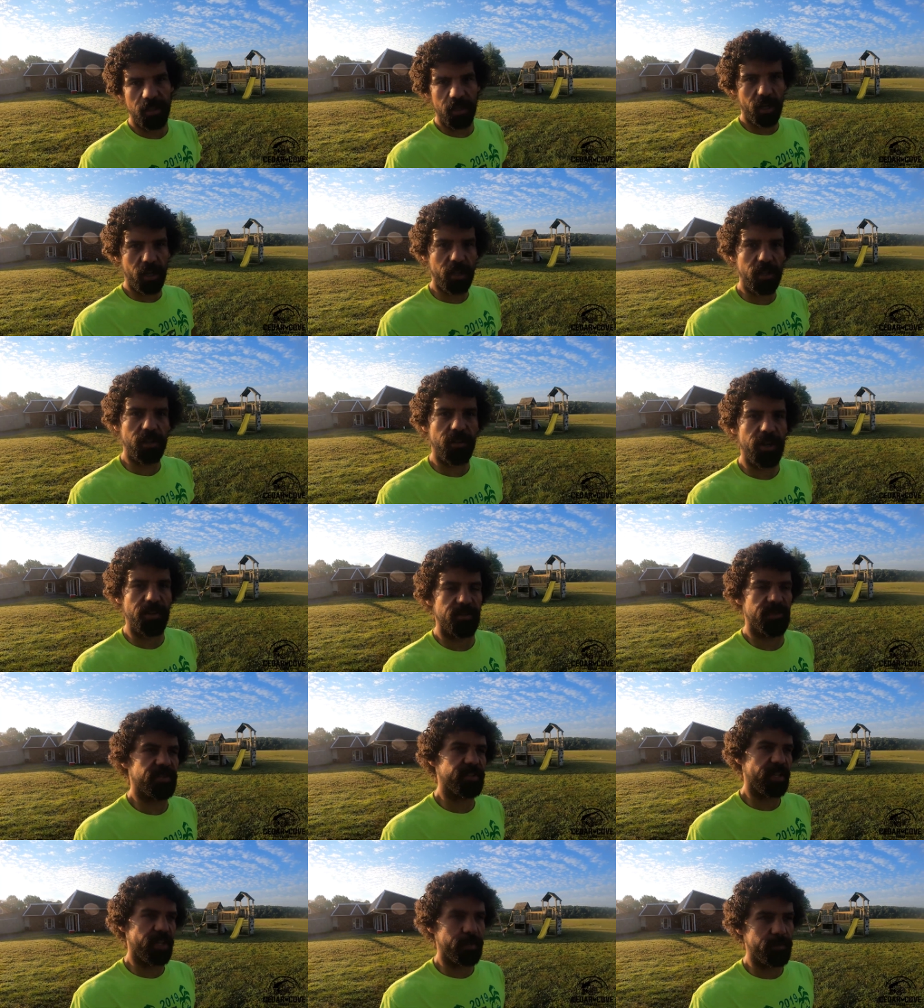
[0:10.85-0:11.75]
all around
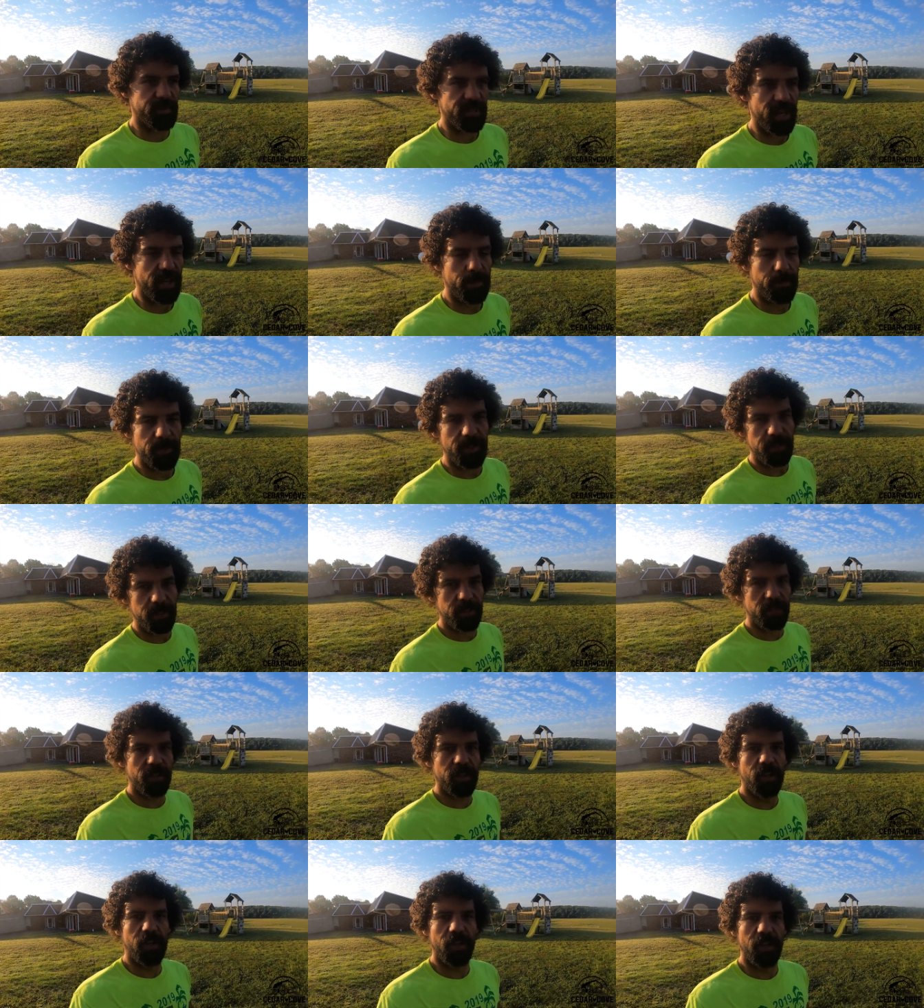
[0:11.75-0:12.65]
the same topic.
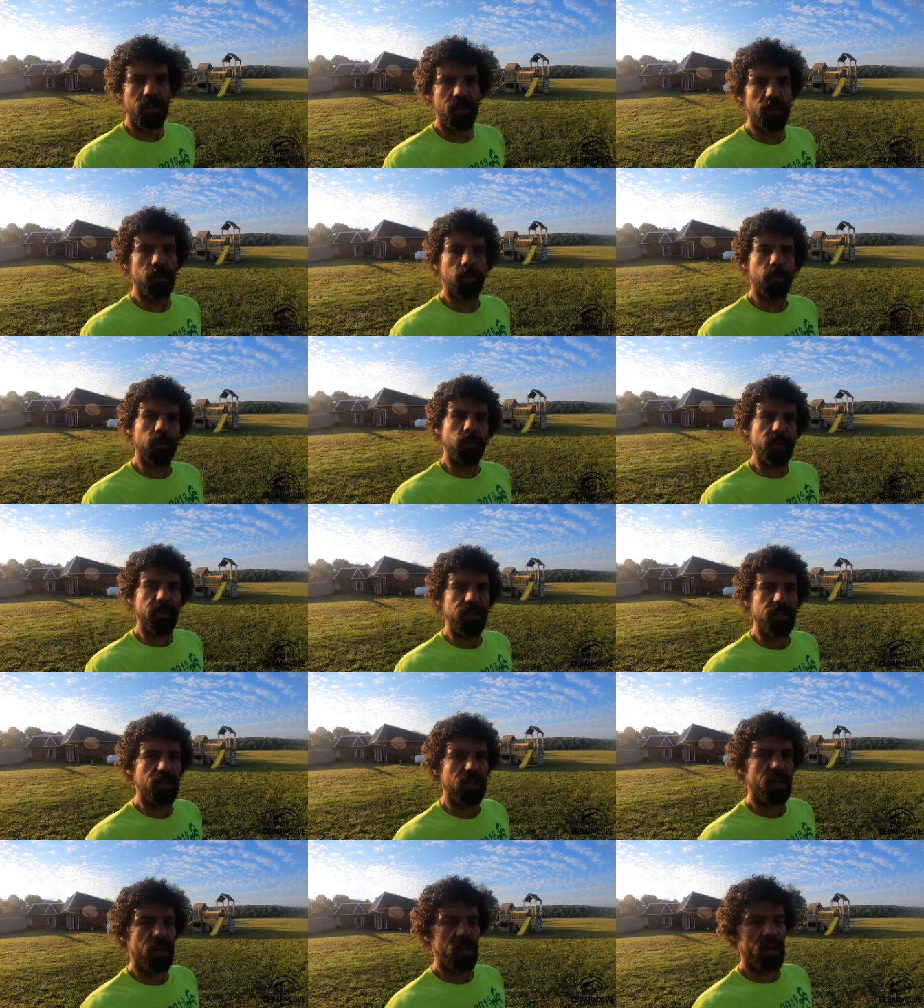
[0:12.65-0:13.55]

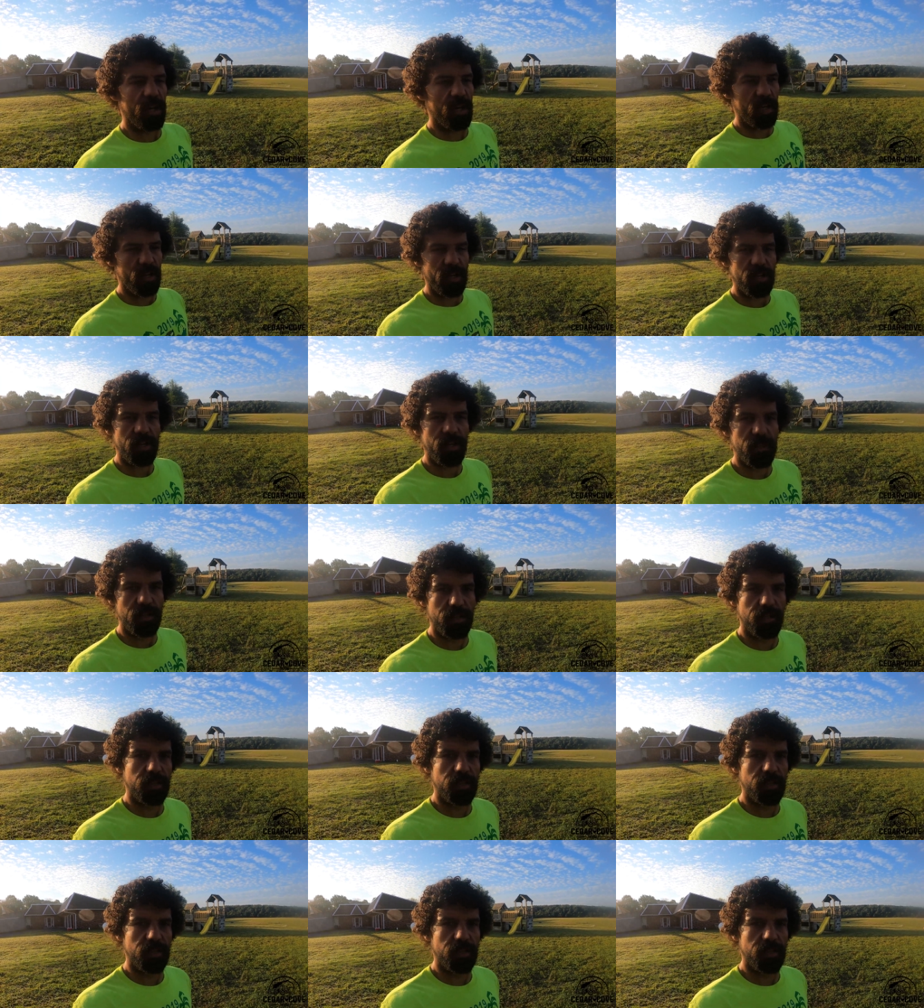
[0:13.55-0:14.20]
We are